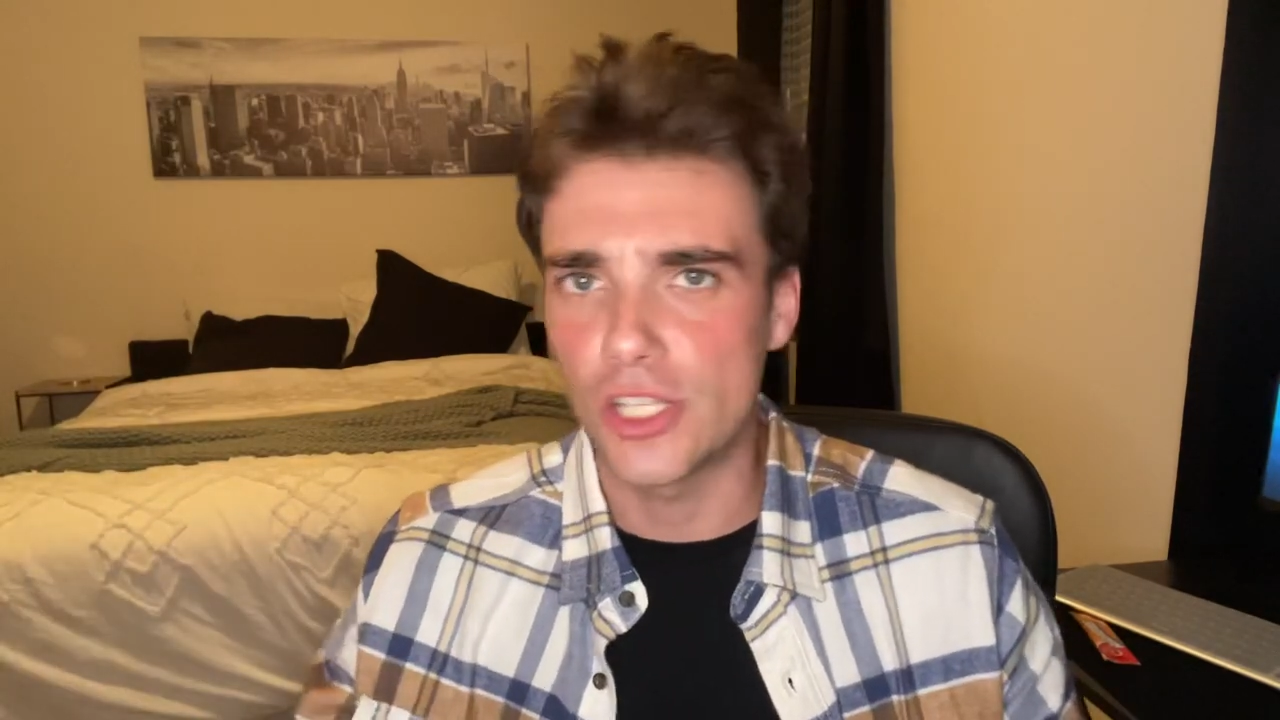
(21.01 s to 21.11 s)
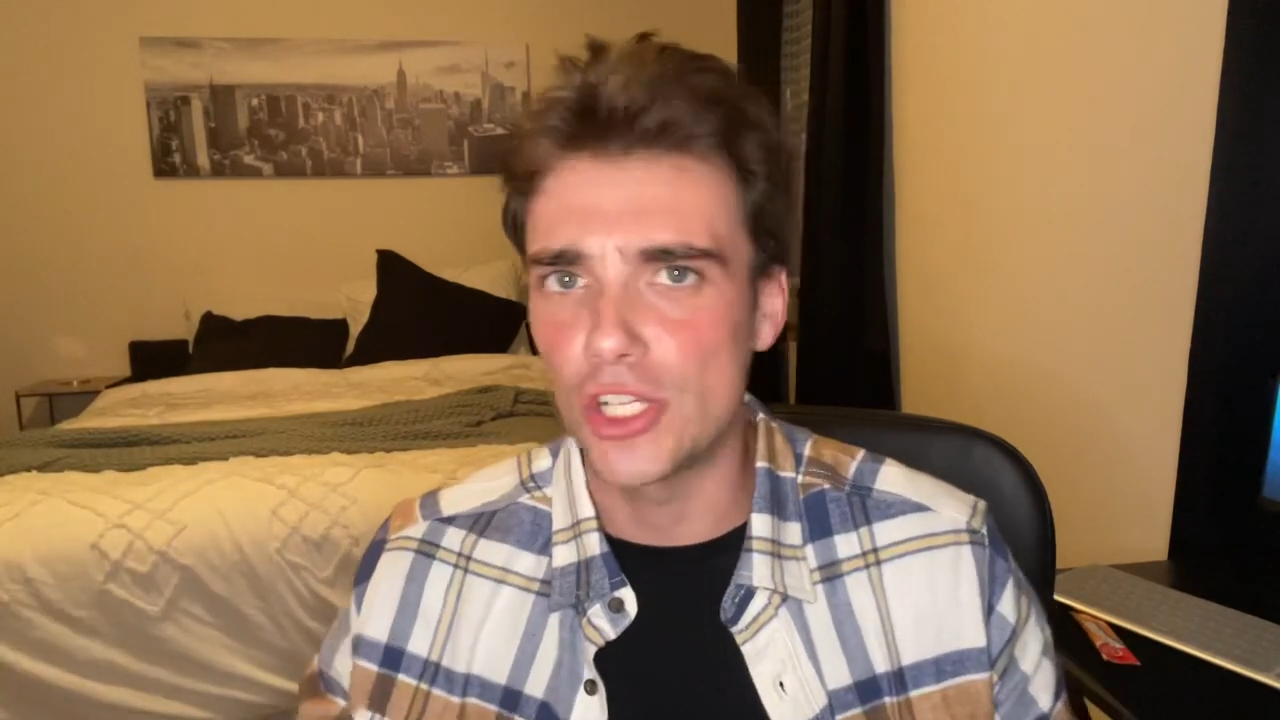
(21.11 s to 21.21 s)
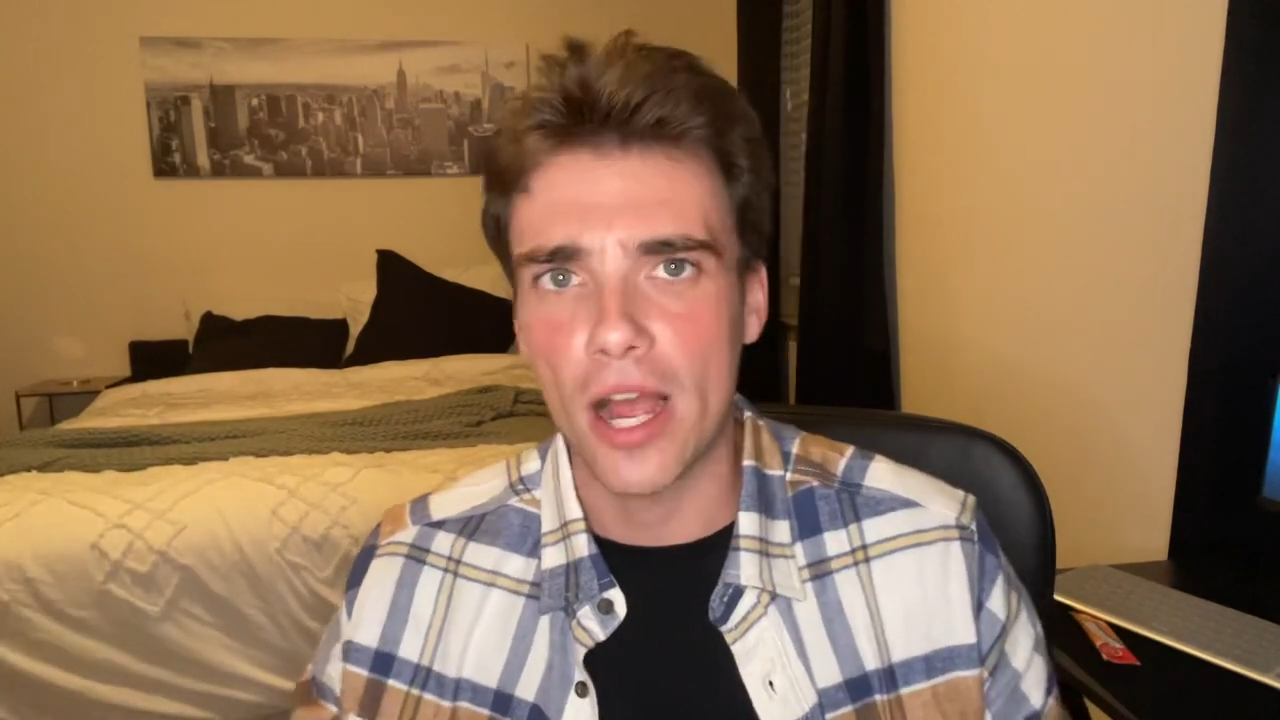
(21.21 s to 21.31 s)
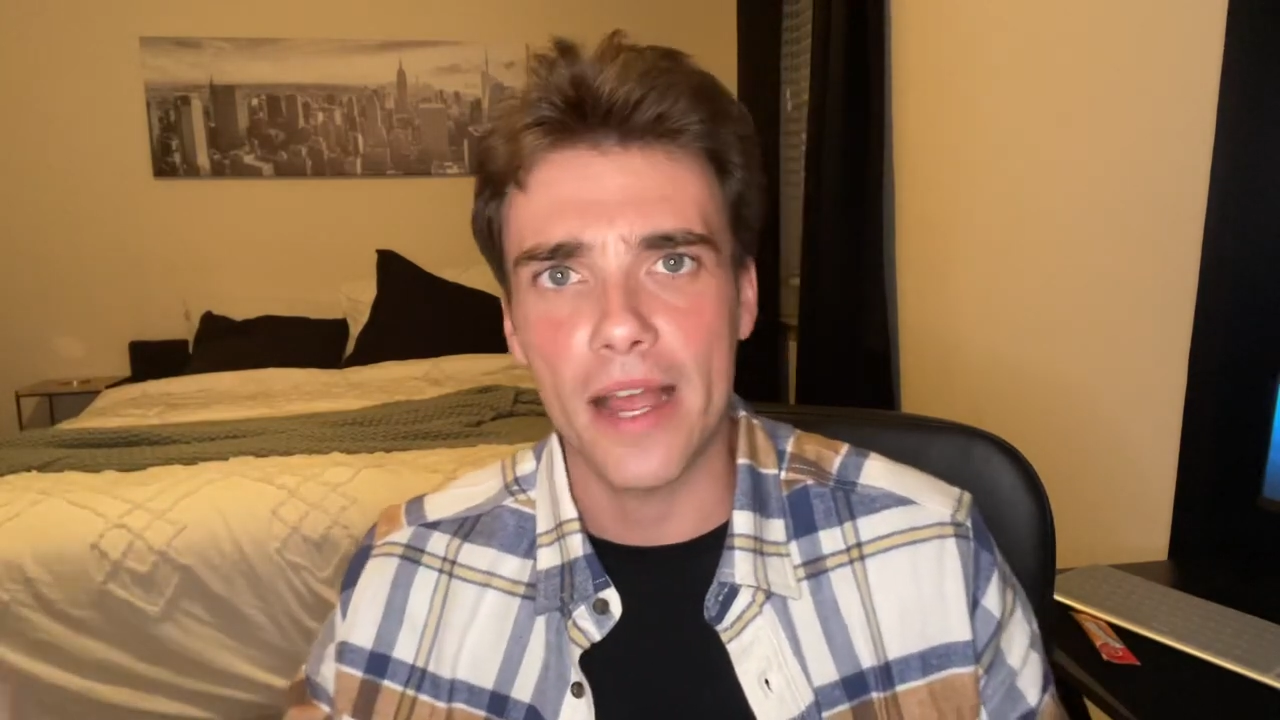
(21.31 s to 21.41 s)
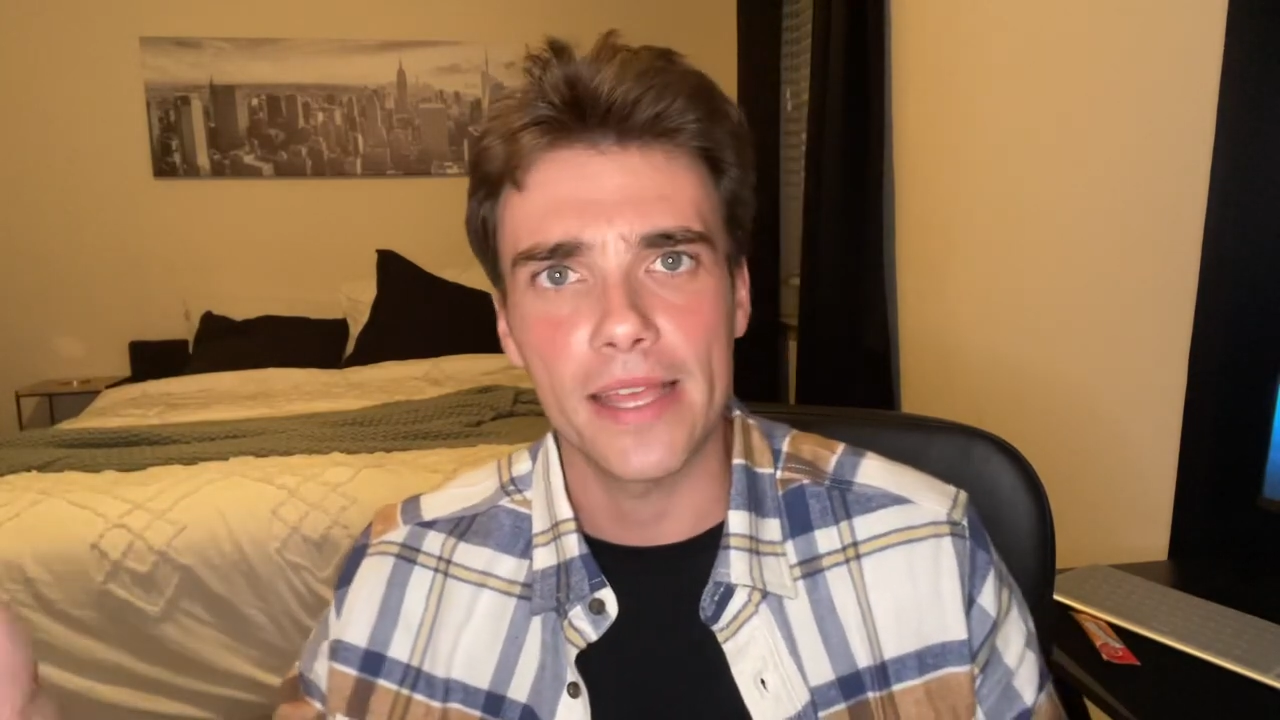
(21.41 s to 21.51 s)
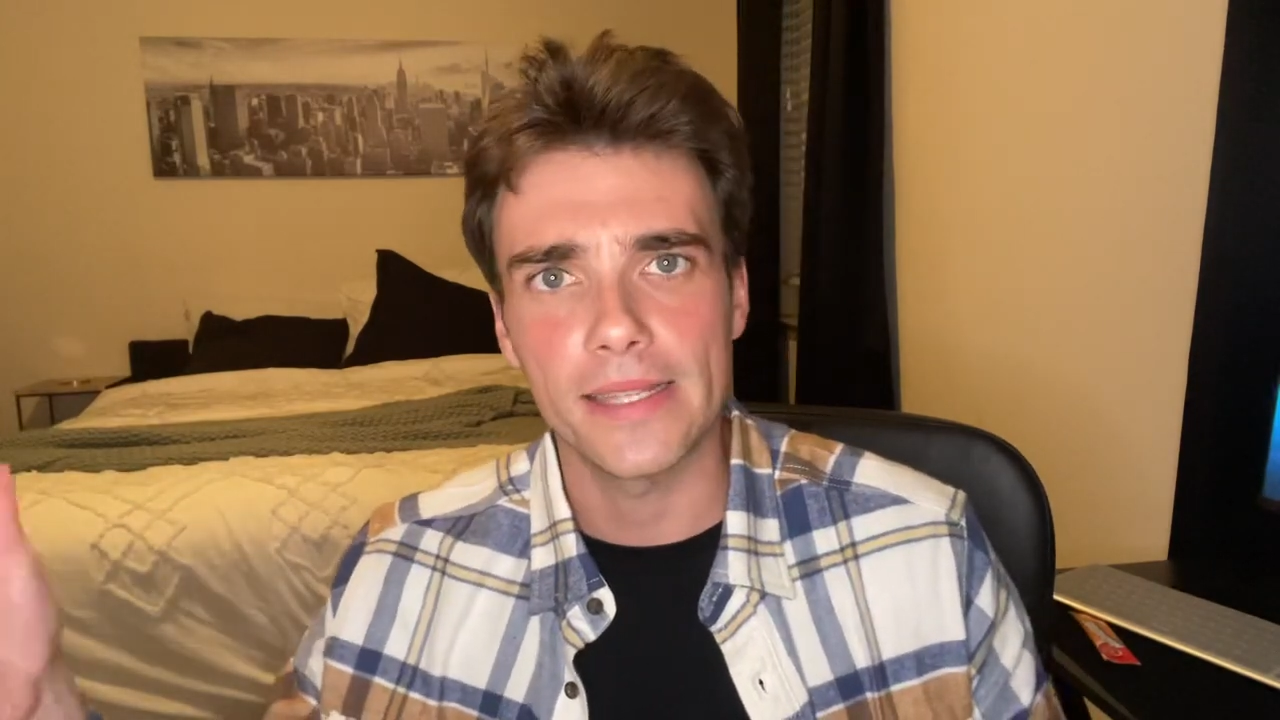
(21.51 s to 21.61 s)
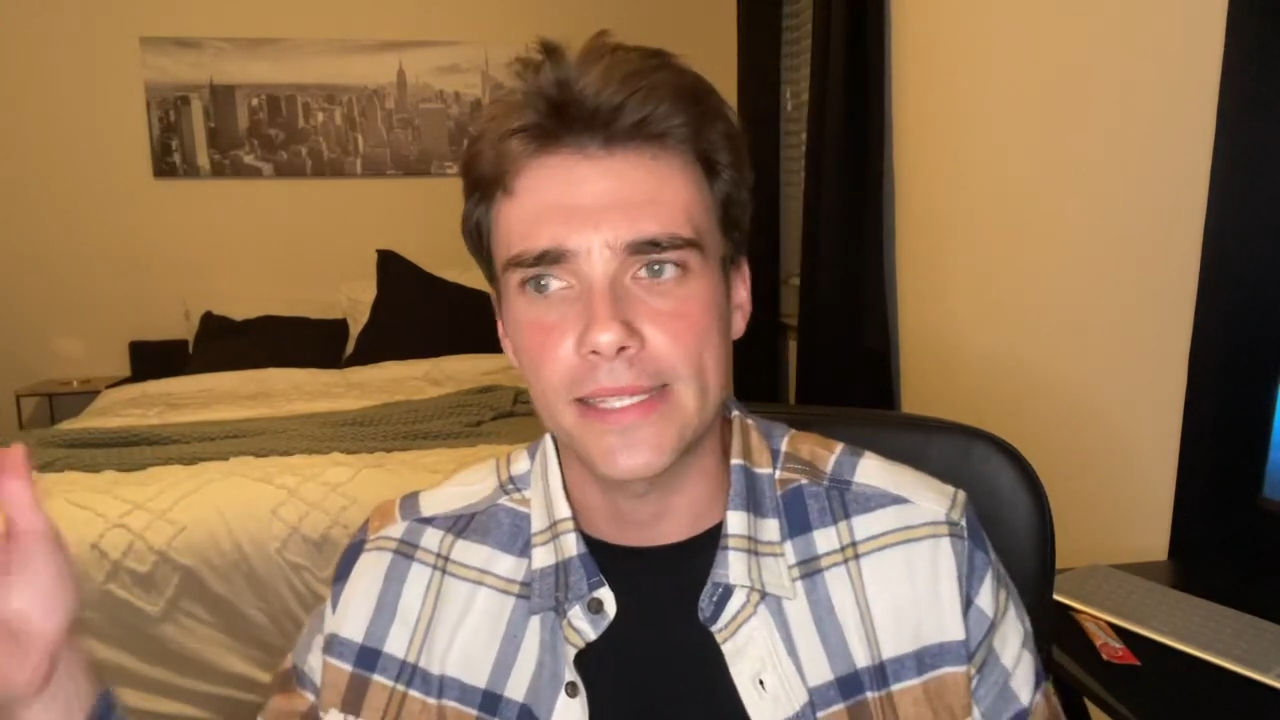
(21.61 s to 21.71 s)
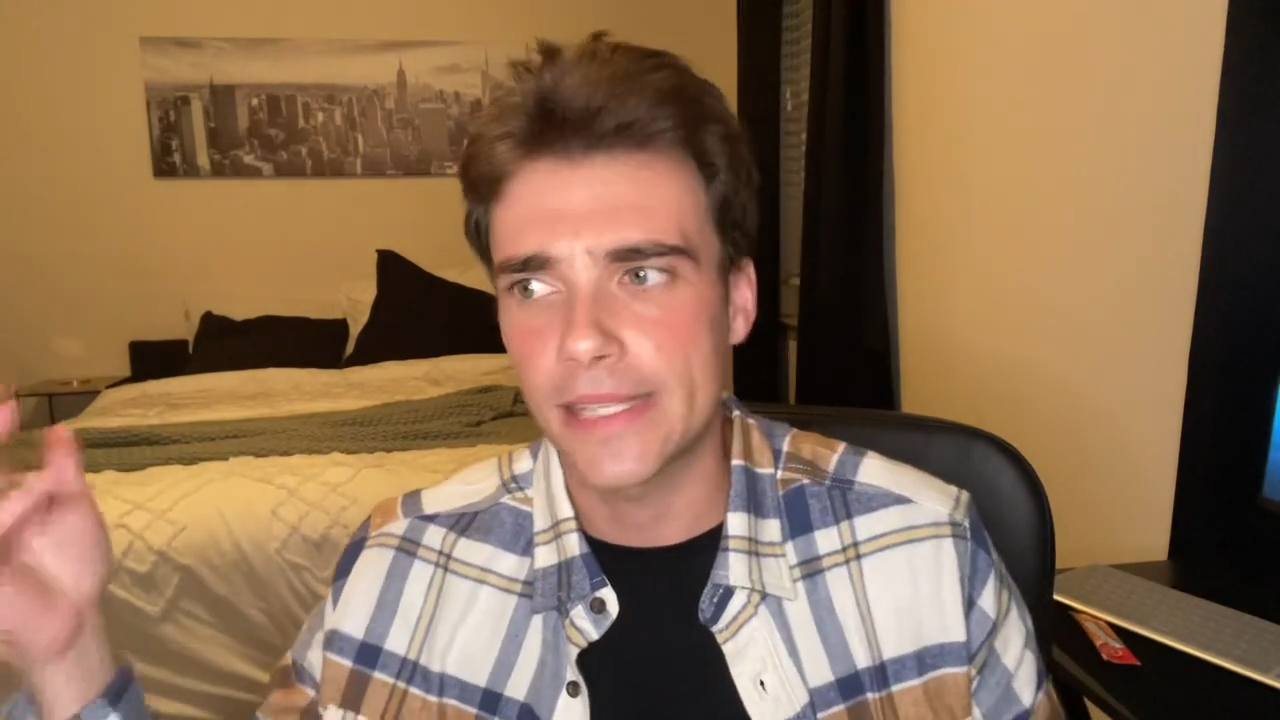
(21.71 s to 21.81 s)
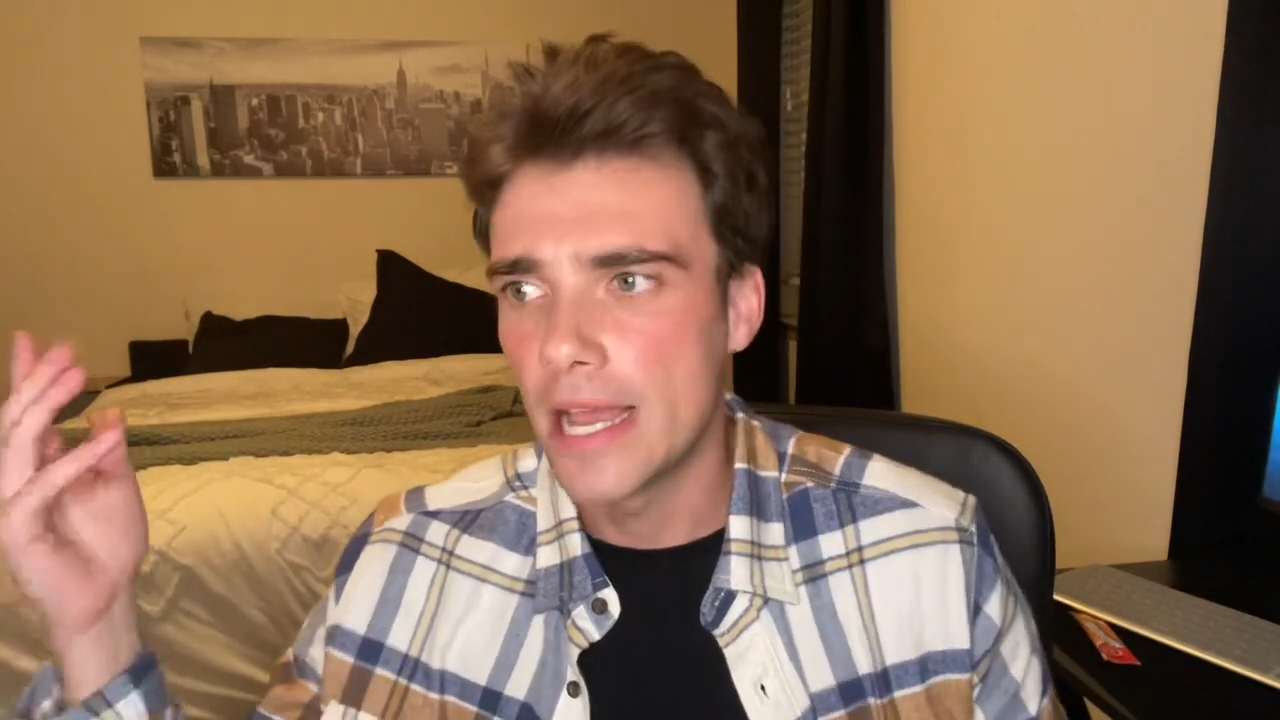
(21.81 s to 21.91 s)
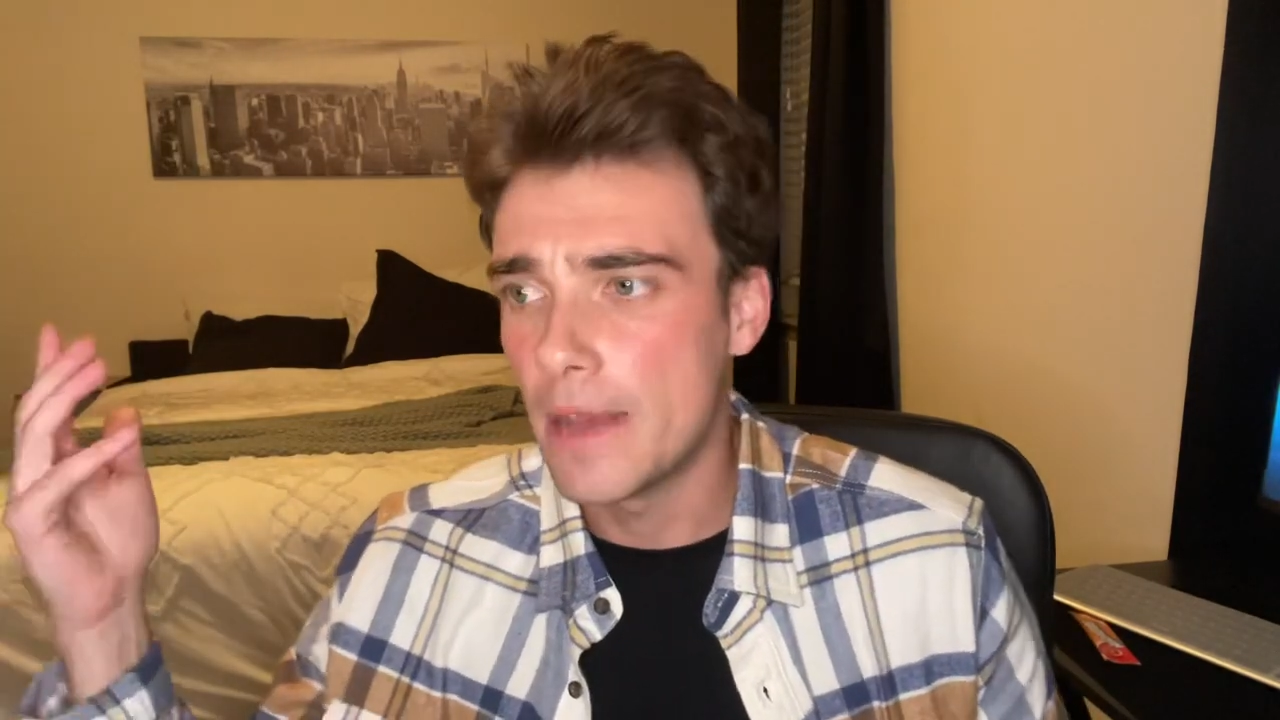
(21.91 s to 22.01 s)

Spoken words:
Giants,